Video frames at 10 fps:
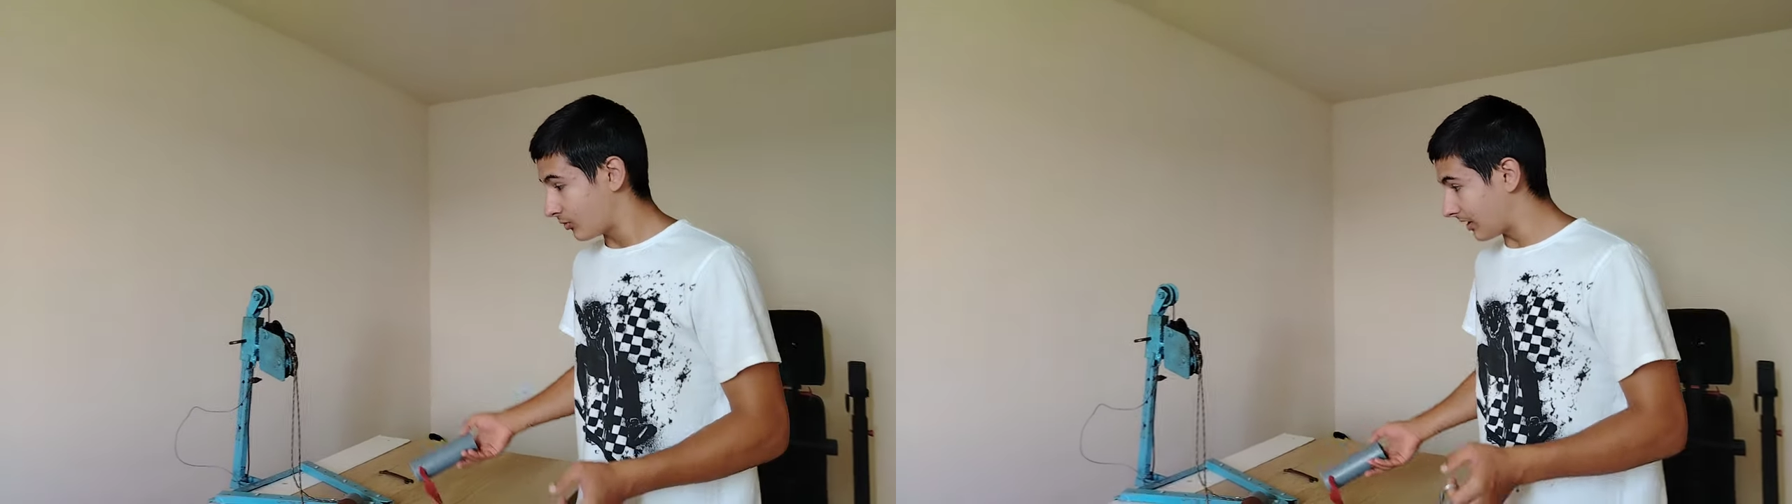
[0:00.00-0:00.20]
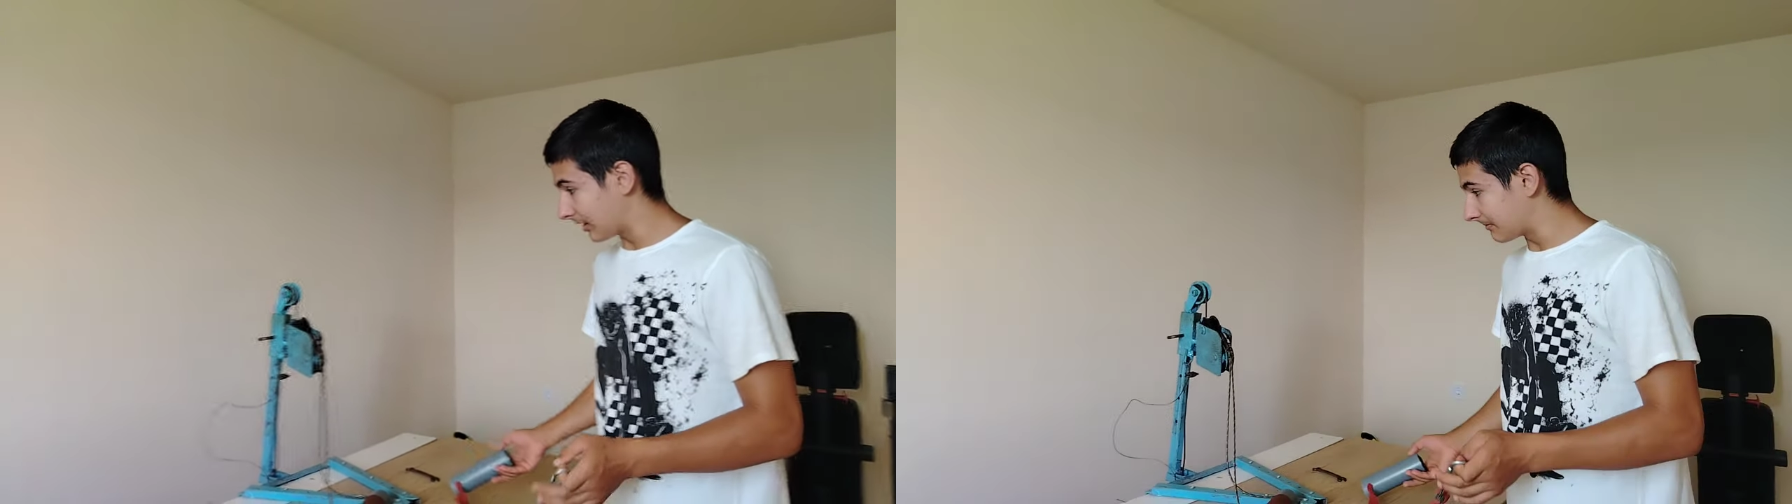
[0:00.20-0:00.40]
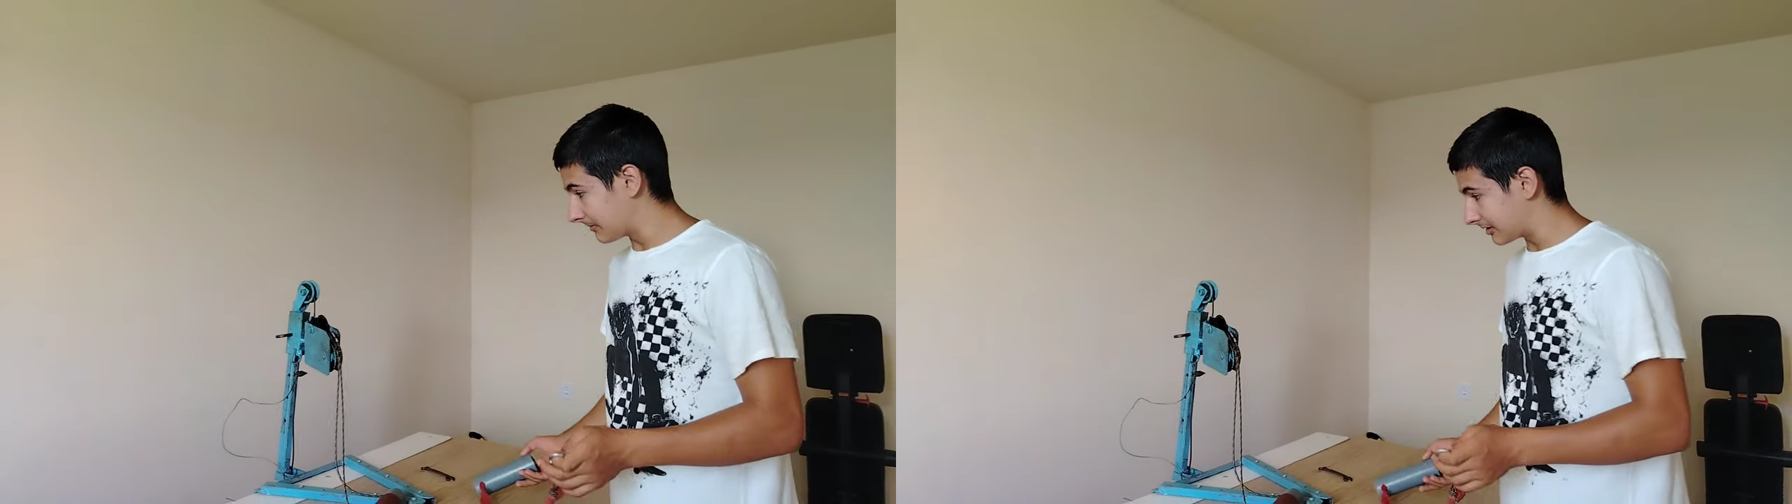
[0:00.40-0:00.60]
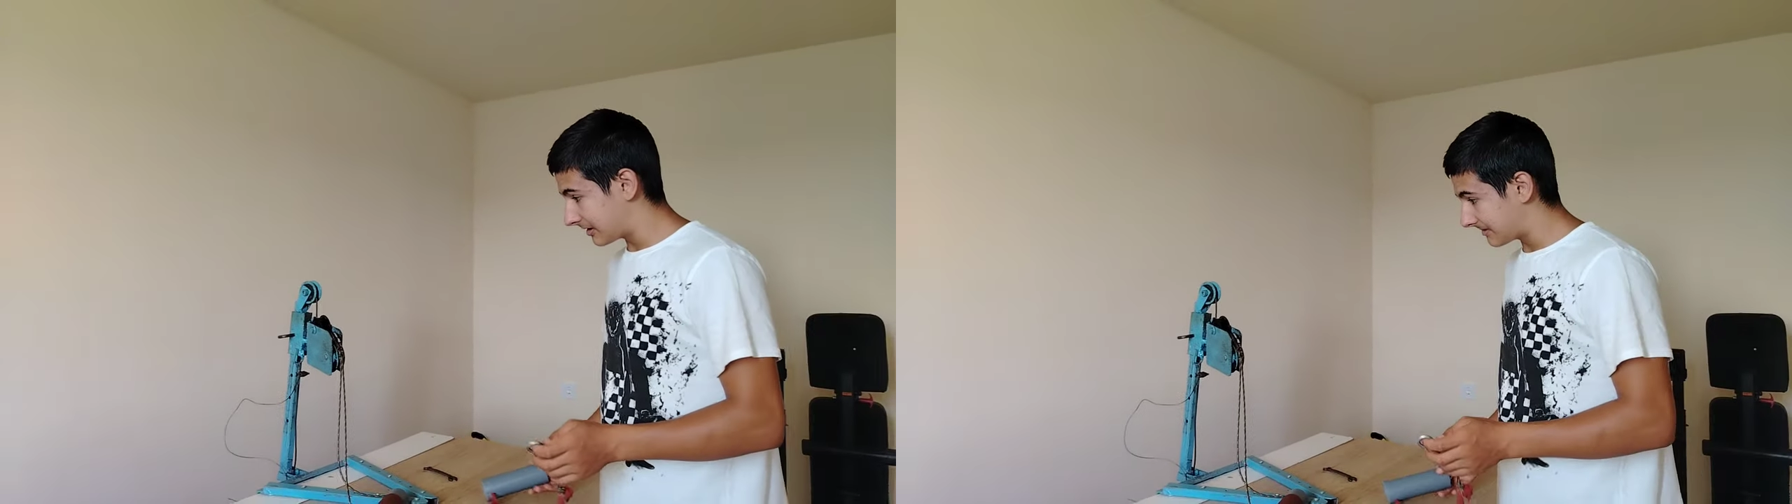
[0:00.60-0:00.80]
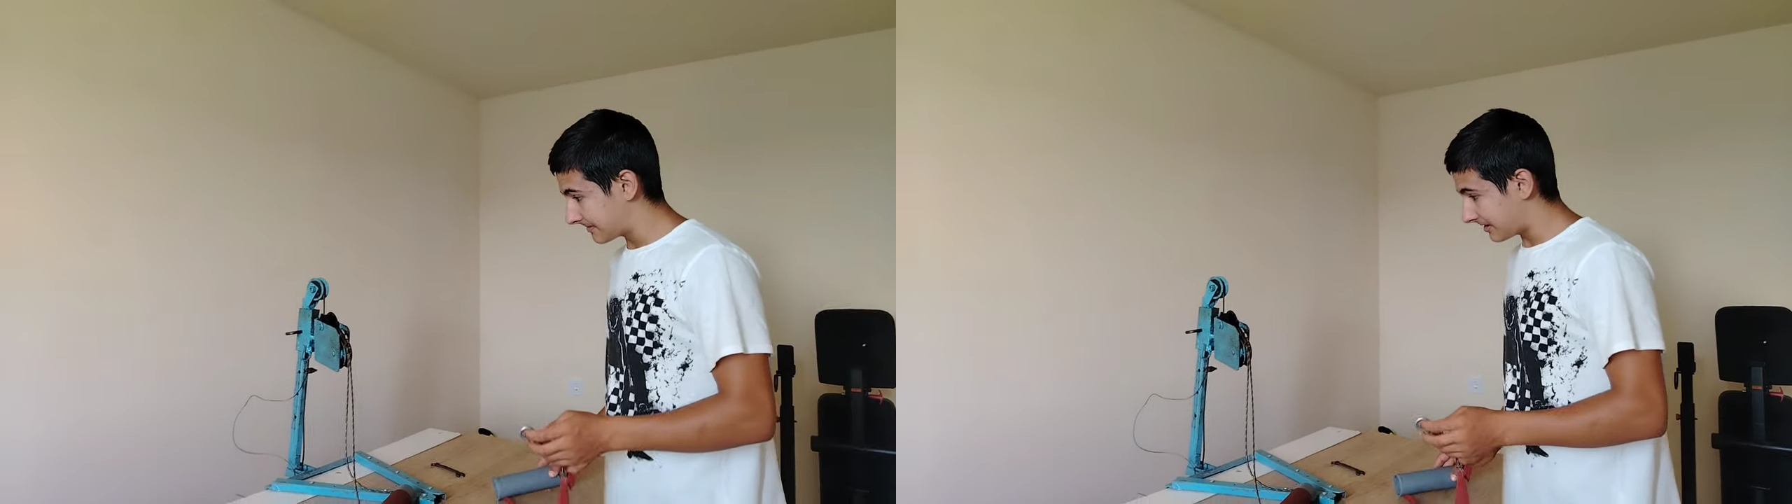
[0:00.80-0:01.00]
Well, the
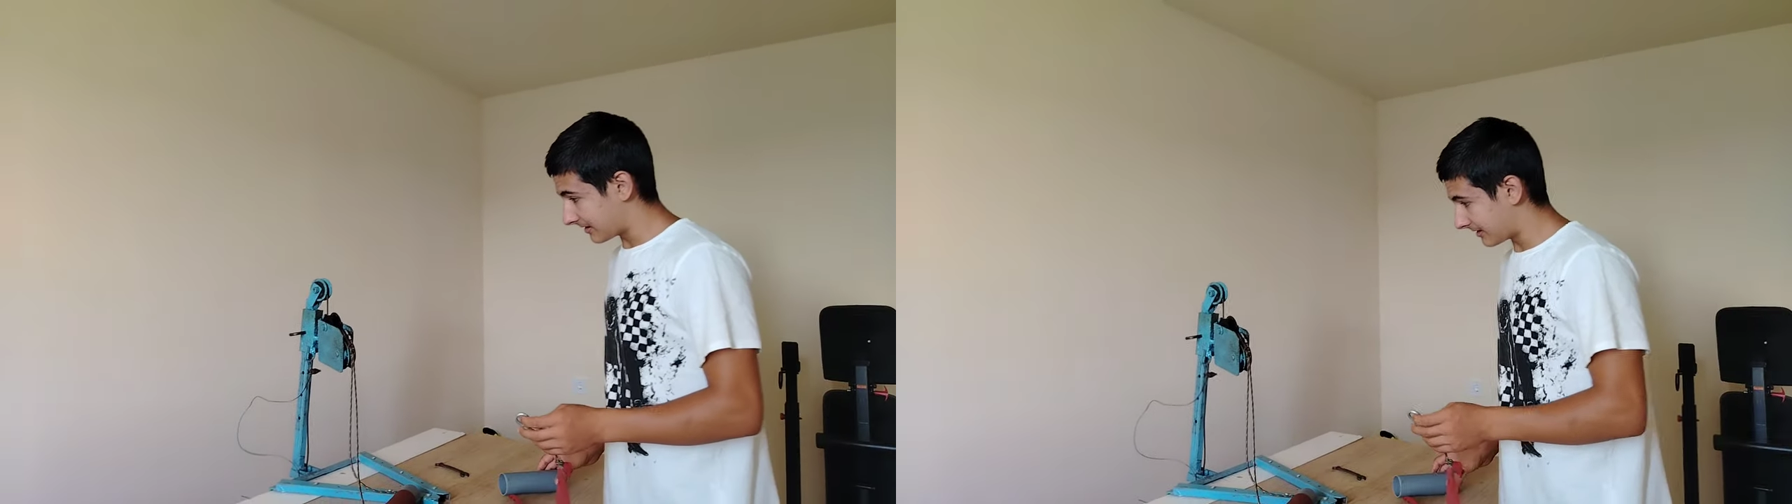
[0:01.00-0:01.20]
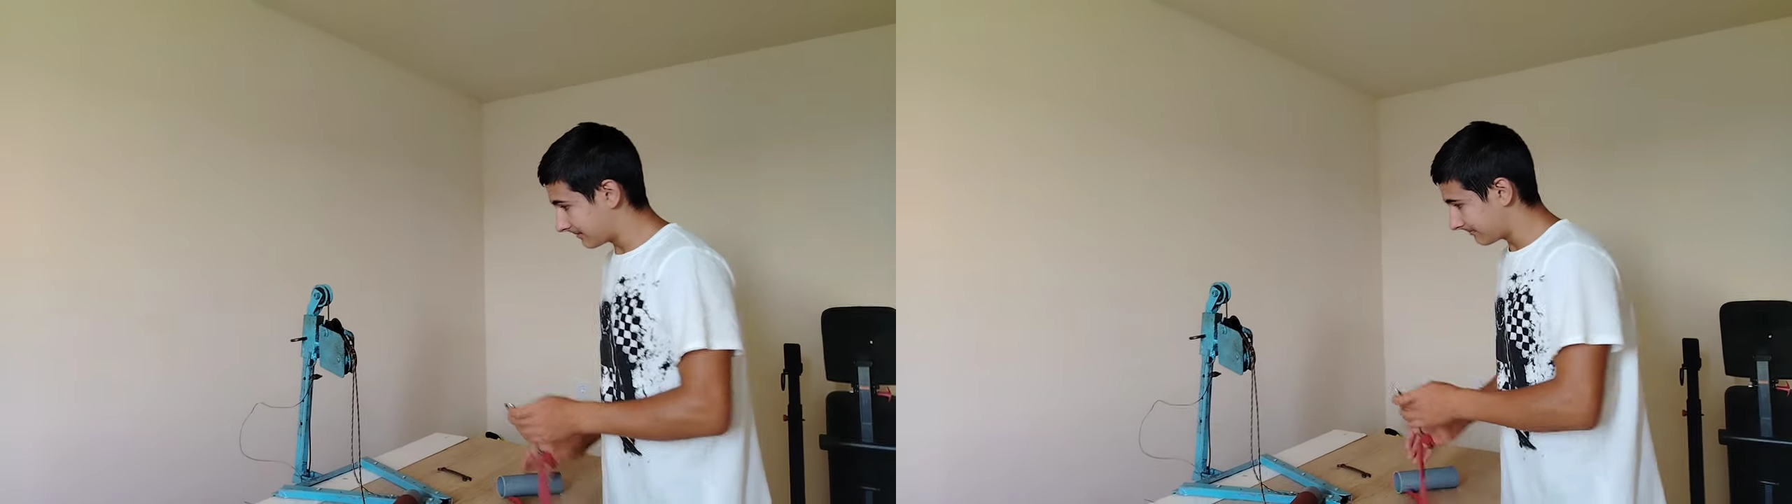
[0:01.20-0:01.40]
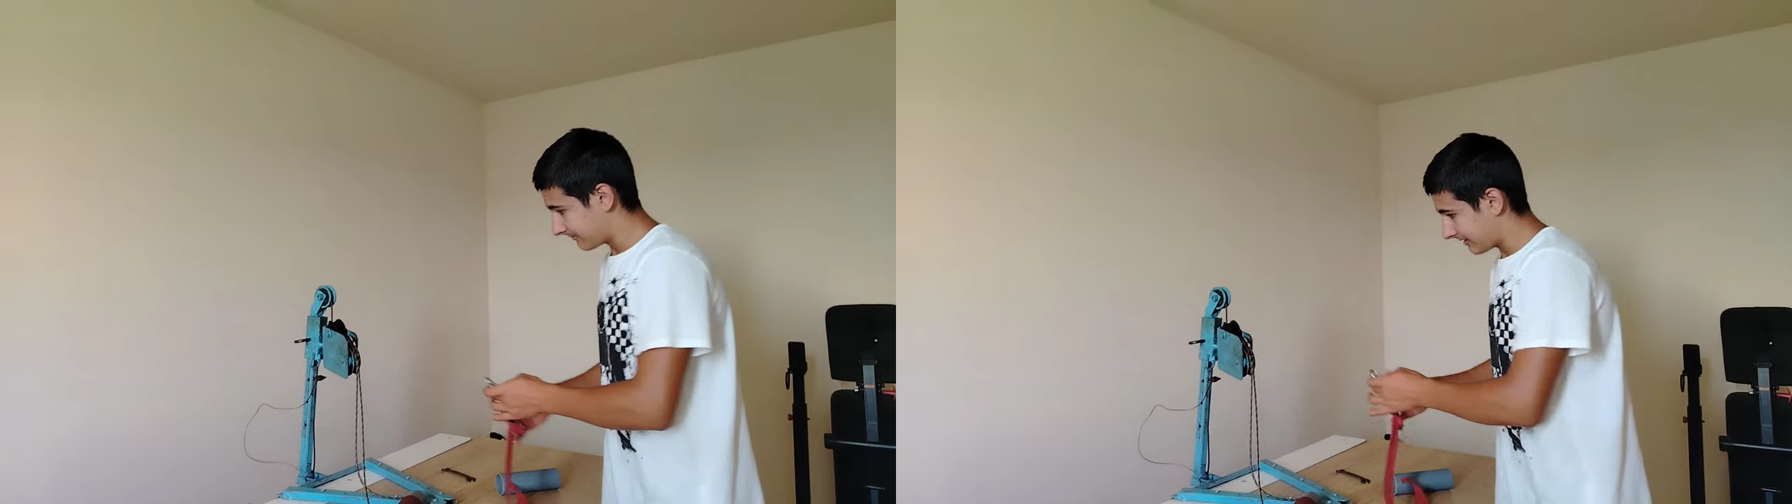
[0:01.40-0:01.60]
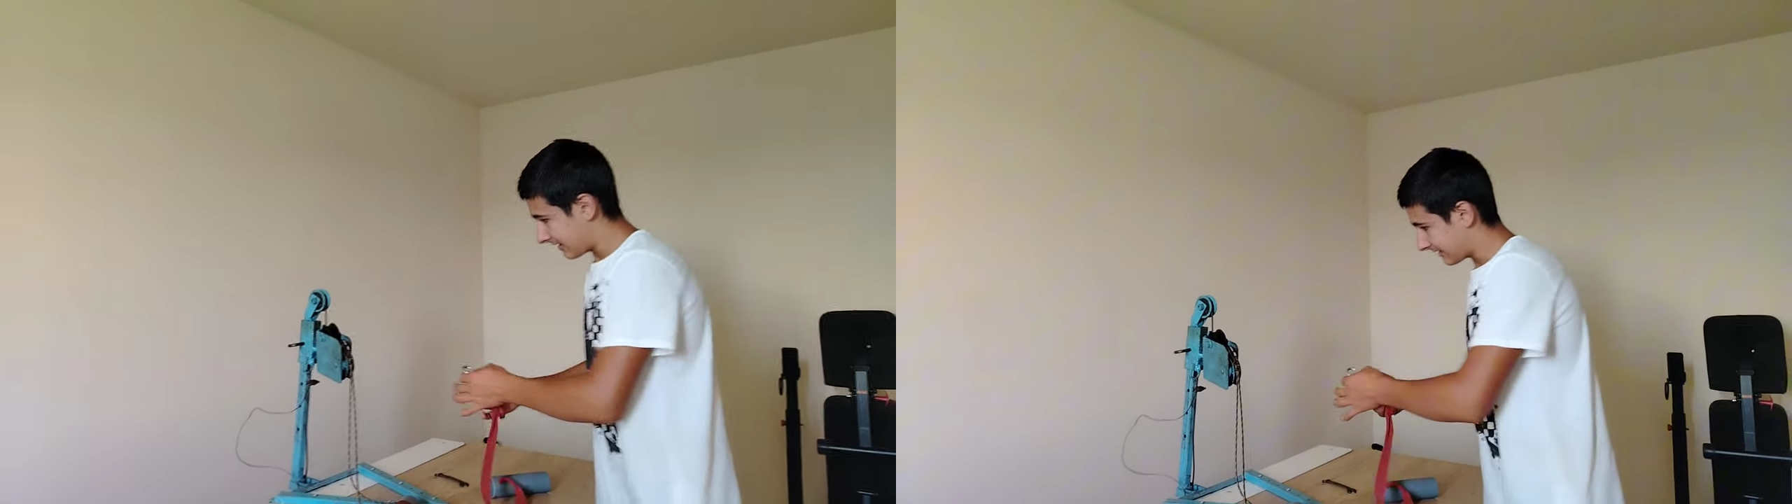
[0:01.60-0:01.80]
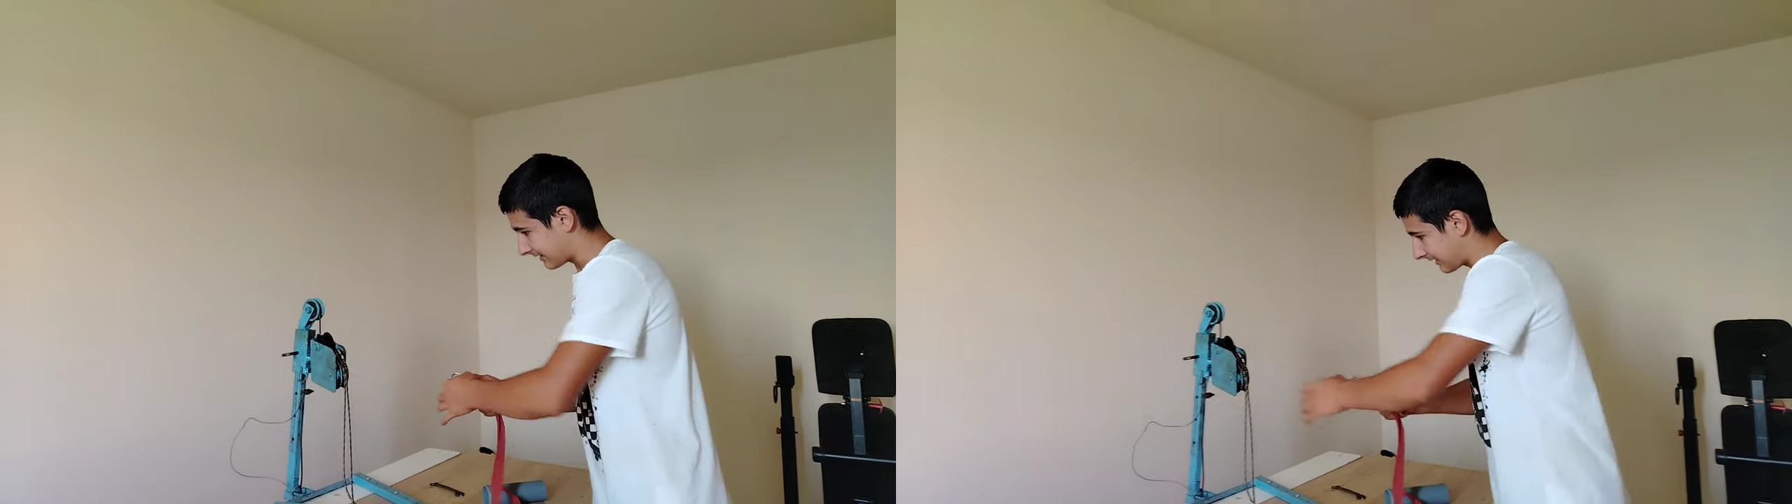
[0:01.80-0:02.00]
multi-spinner, let's